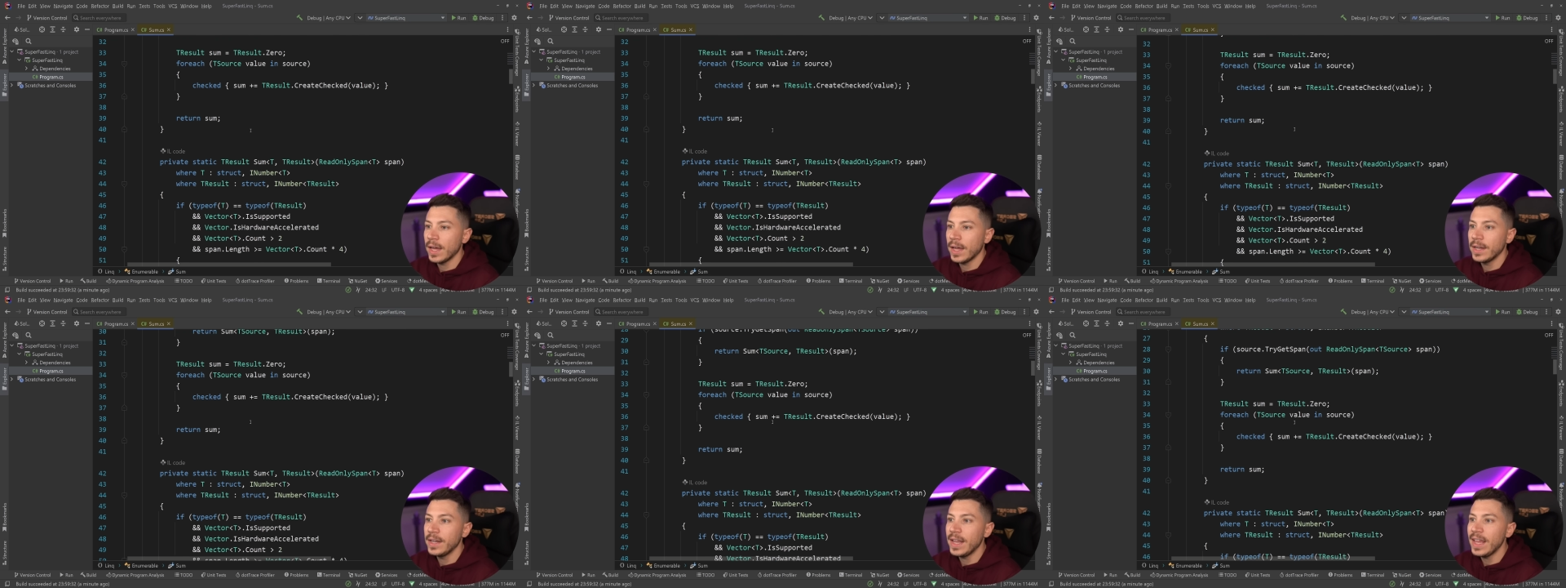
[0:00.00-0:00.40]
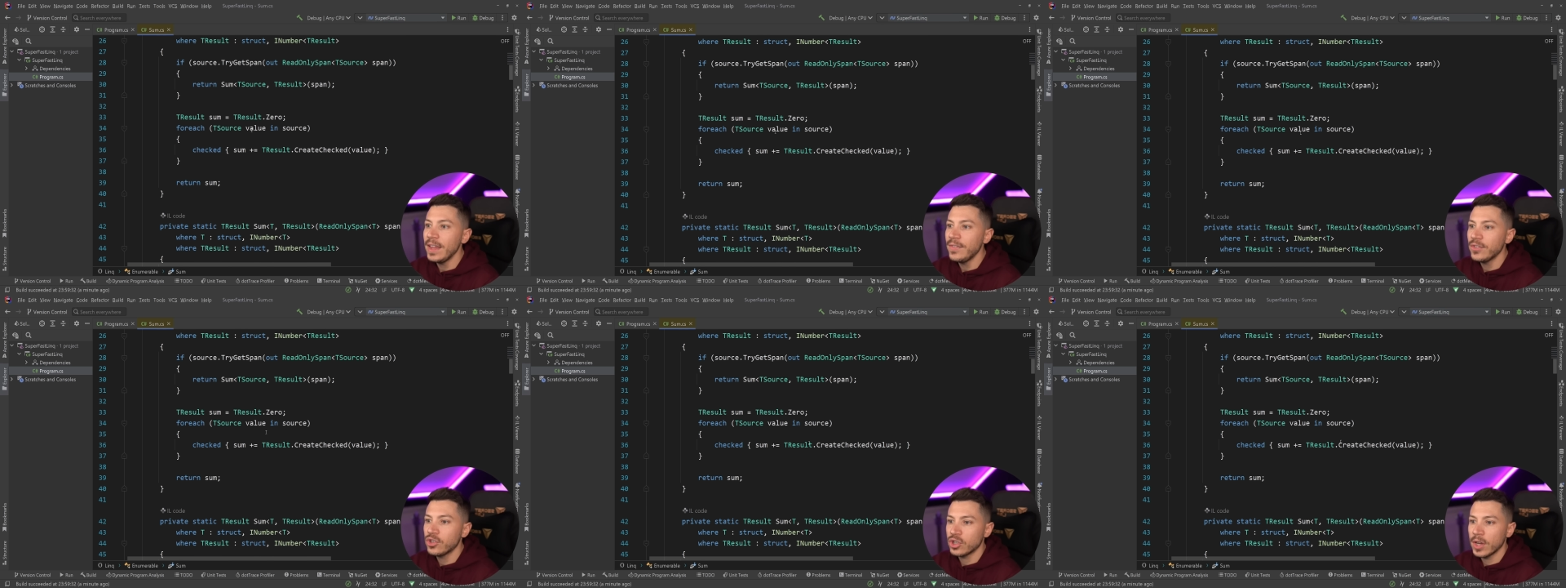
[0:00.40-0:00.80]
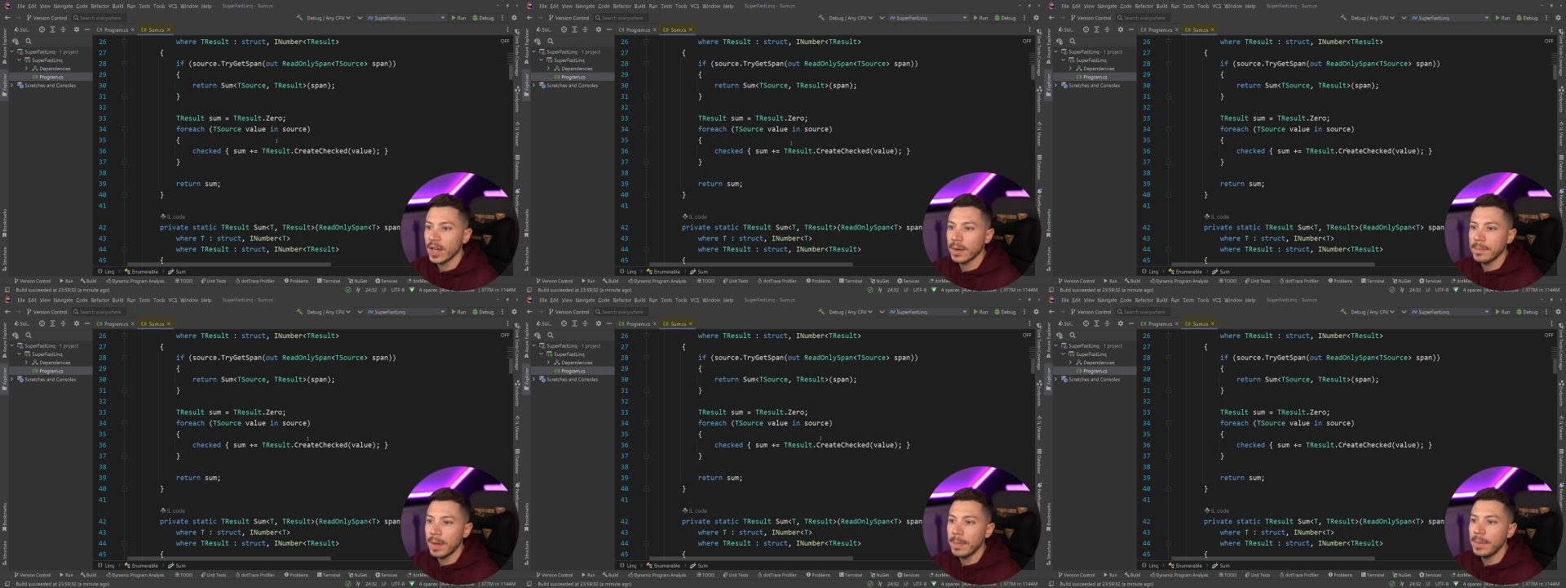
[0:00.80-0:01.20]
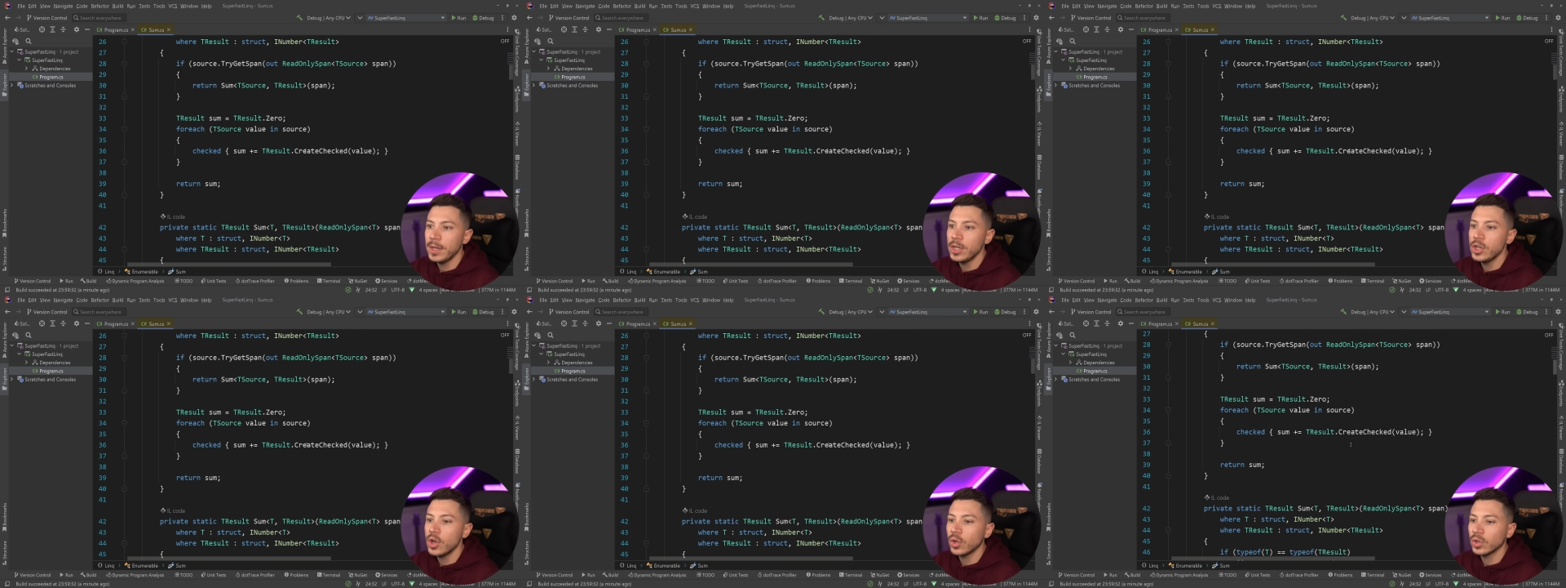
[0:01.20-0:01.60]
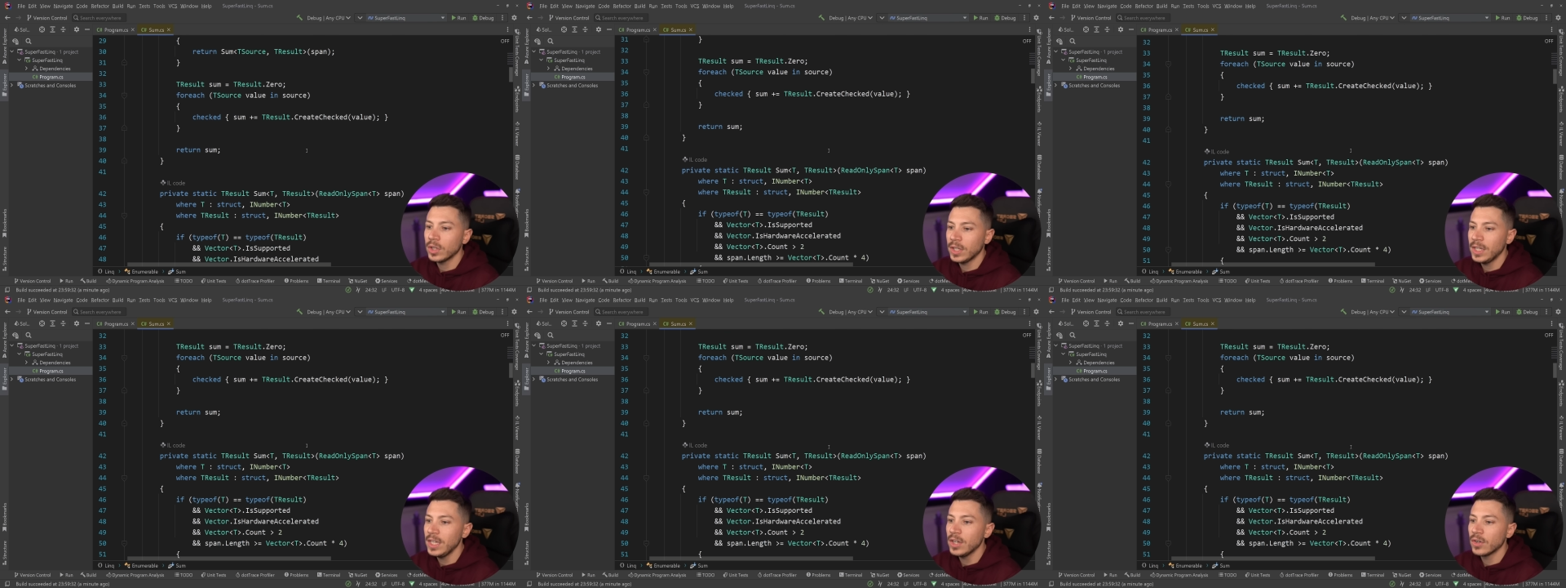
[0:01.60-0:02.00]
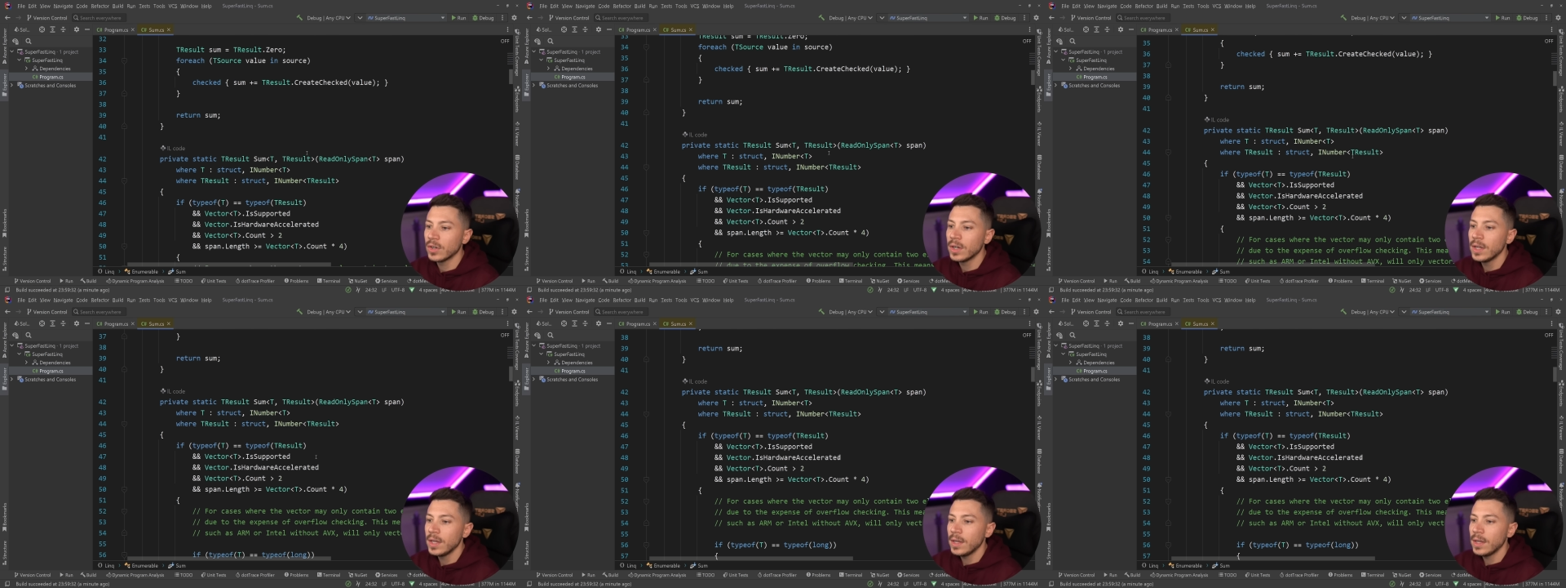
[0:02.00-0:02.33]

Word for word: an if check, maybe not here,